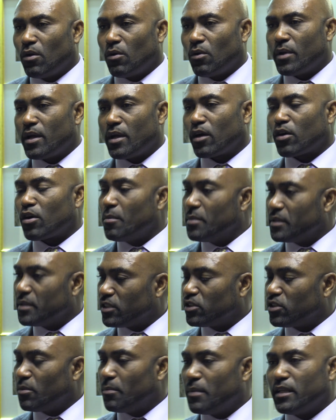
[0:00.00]
we are
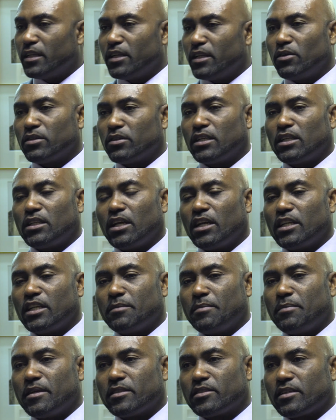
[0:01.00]
committed to building out a
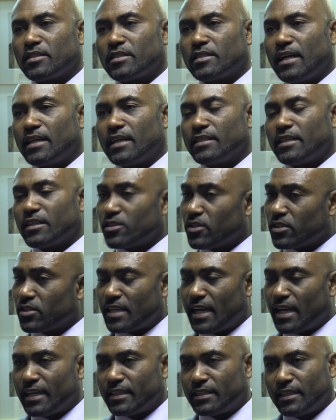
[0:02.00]
knowledge-based society, a
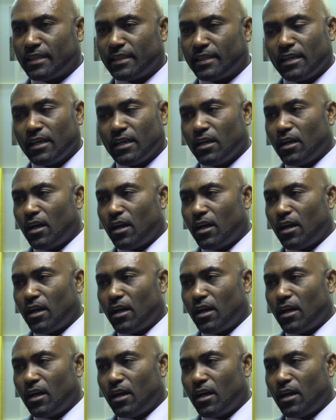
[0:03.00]
society